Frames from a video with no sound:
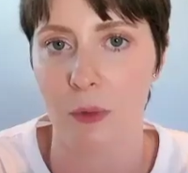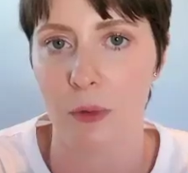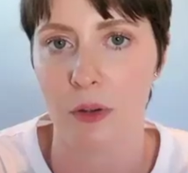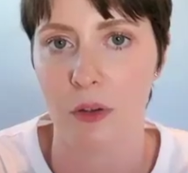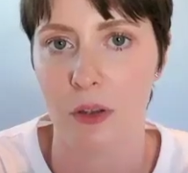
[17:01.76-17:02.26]

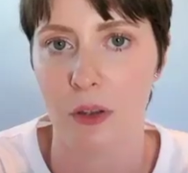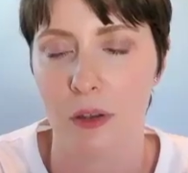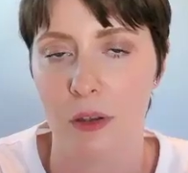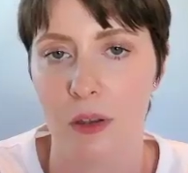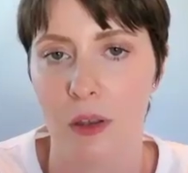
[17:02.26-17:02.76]
you.
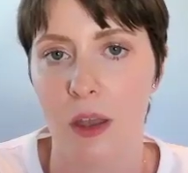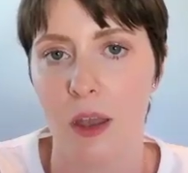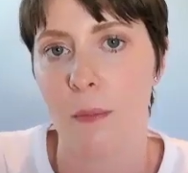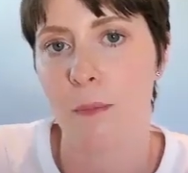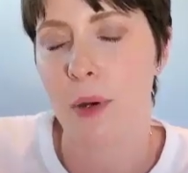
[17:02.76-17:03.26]

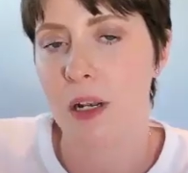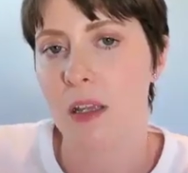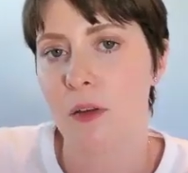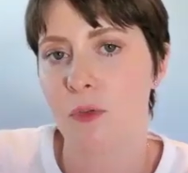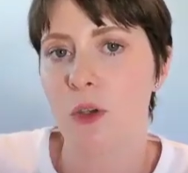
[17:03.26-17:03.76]

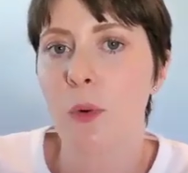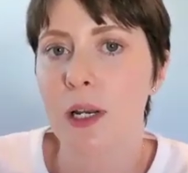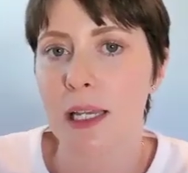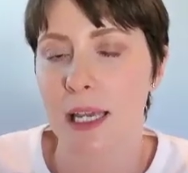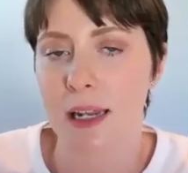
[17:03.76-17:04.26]
But if you
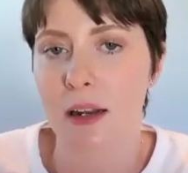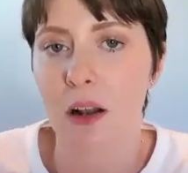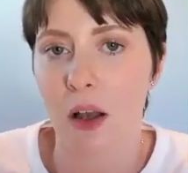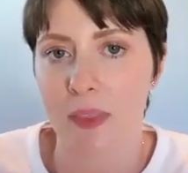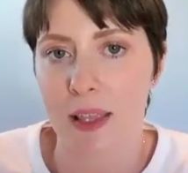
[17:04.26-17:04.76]
want to get in
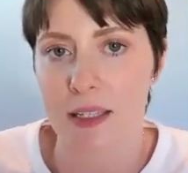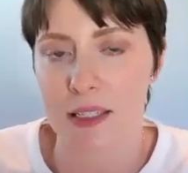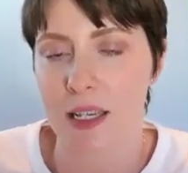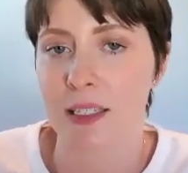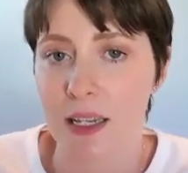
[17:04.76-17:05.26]
on
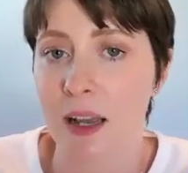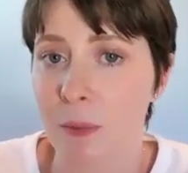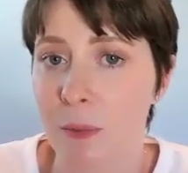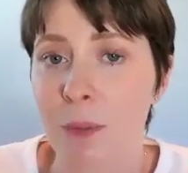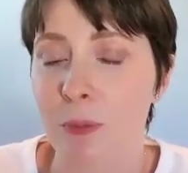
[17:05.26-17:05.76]
this, it's
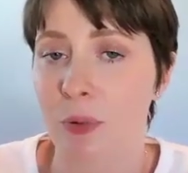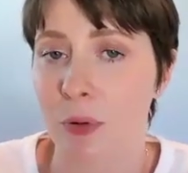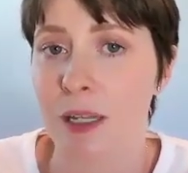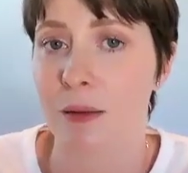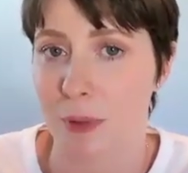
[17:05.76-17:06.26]
going to be
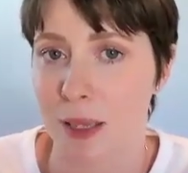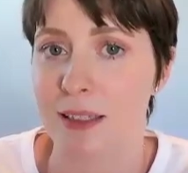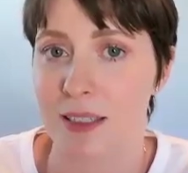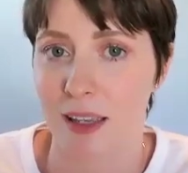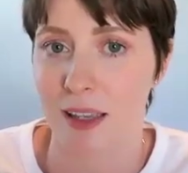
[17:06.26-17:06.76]
pretty
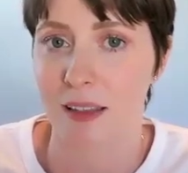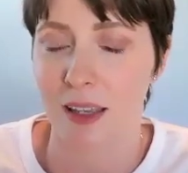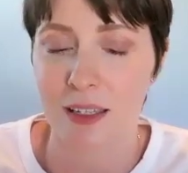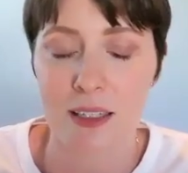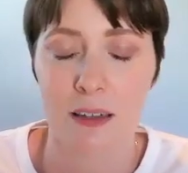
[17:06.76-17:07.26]
amazing.
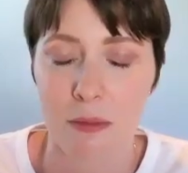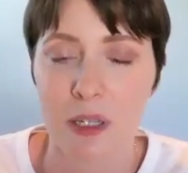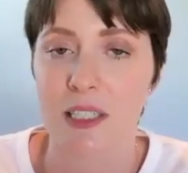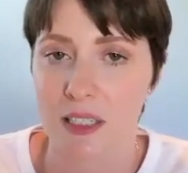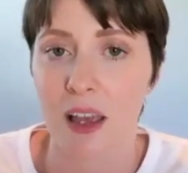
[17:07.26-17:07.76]
It's going to
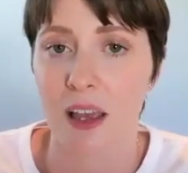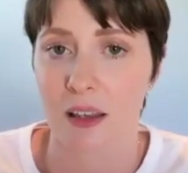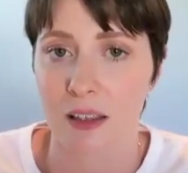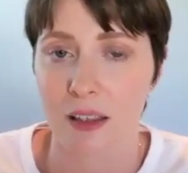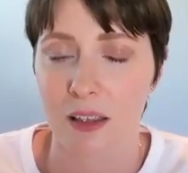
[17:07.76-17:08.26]
be
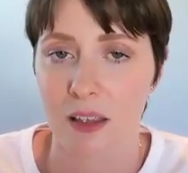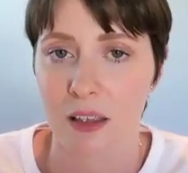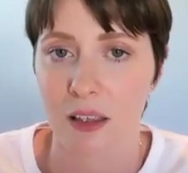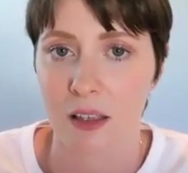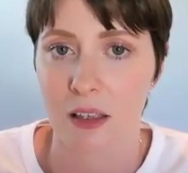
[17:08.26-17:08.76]
sick.
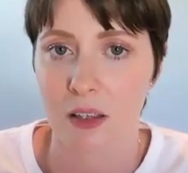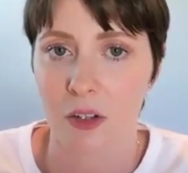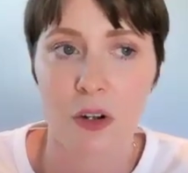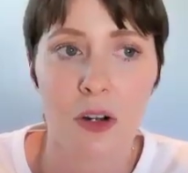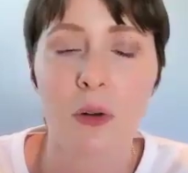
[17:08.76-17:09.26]

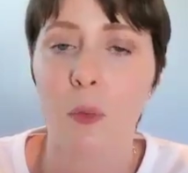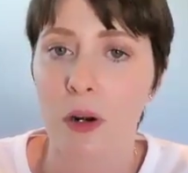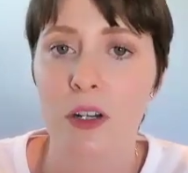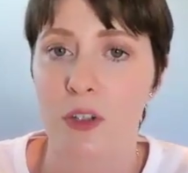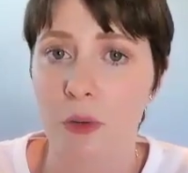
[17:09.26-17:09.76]
You're going to
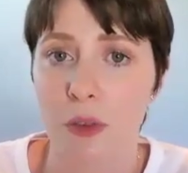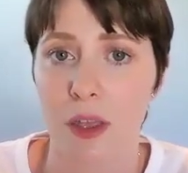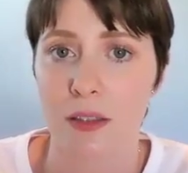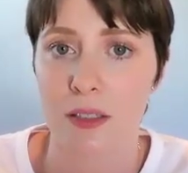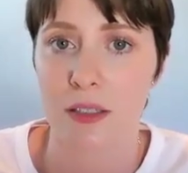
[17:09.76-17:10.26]
want to do
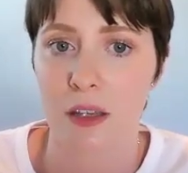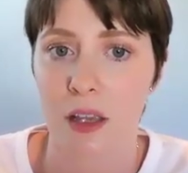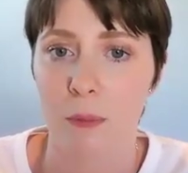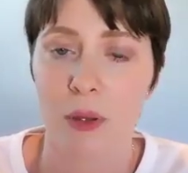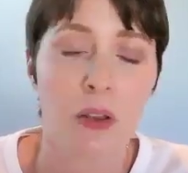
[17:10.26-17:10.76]
this.
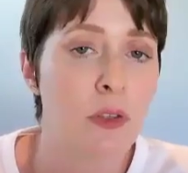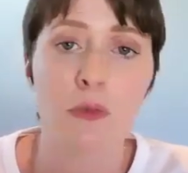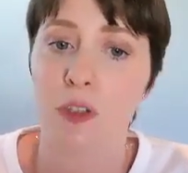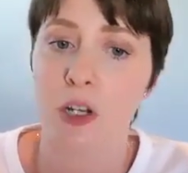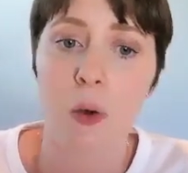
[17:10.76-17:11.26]
But if
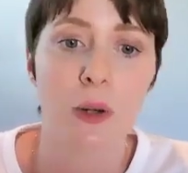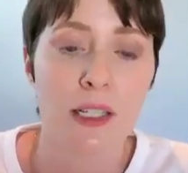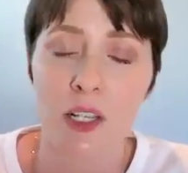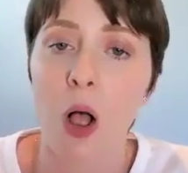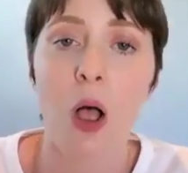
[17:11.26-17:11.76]
you don't,
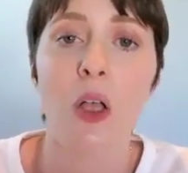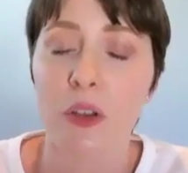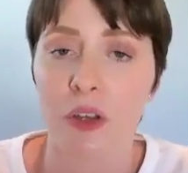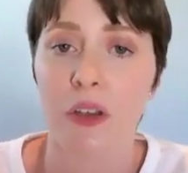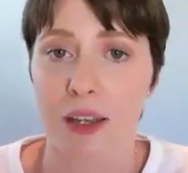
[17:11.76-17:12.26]
it's
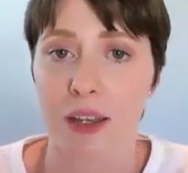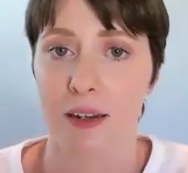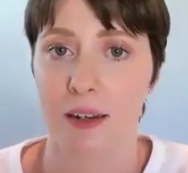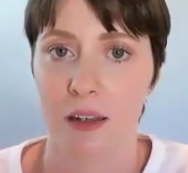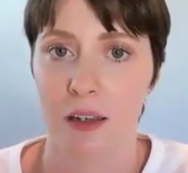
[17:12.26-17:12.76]
all
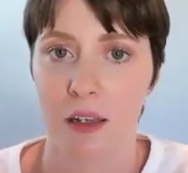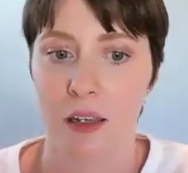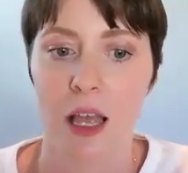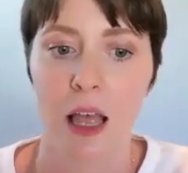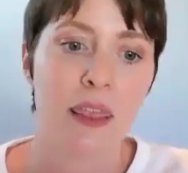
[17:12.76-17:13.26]
good.
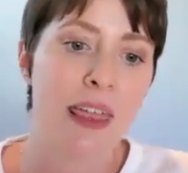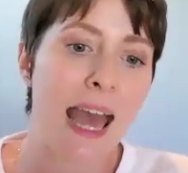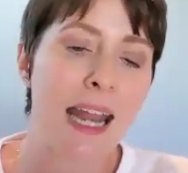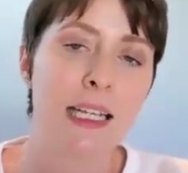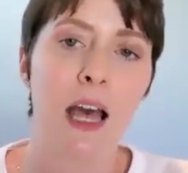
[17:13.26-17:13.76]

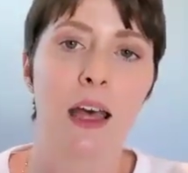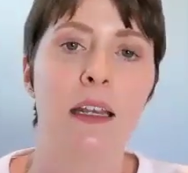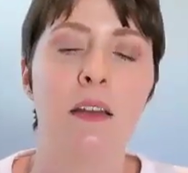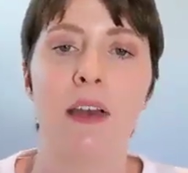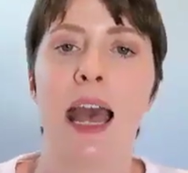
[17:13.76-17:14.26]
That
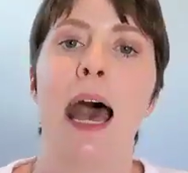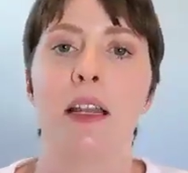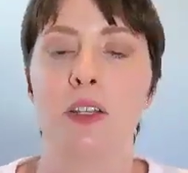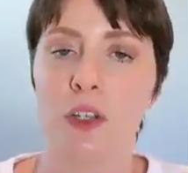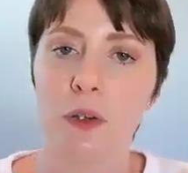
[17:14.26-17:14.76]
kind of
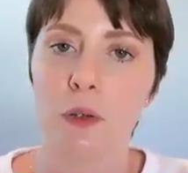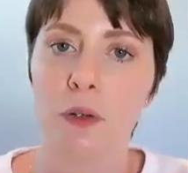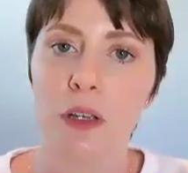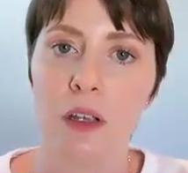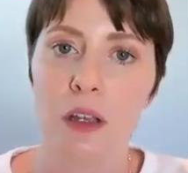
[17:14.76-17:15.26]

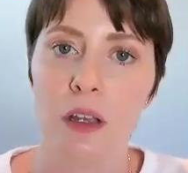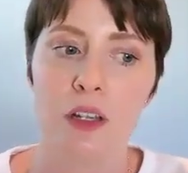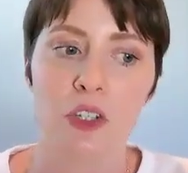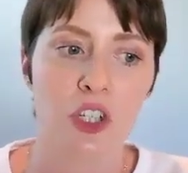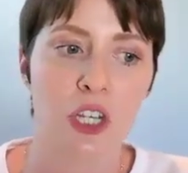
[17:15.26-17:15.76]
attitude
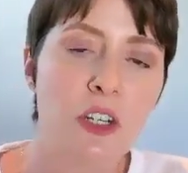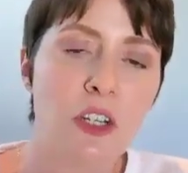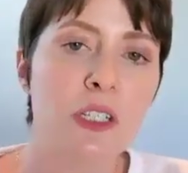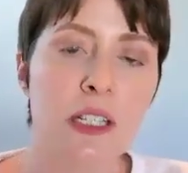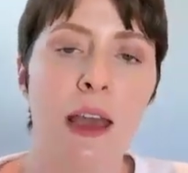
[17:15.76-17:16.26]

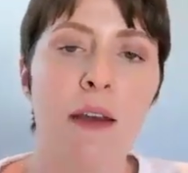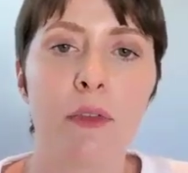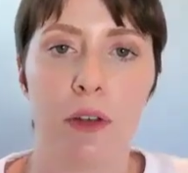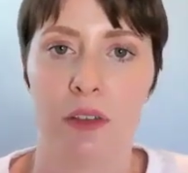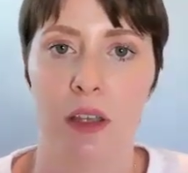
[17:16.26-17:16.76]
changes
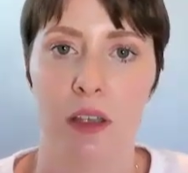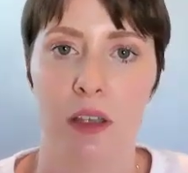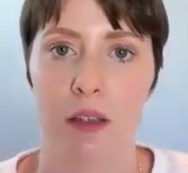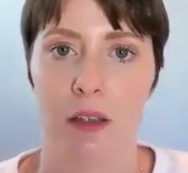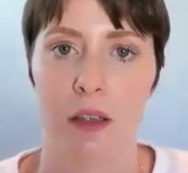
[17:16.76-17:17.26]

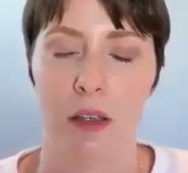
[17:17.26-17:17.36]
everything.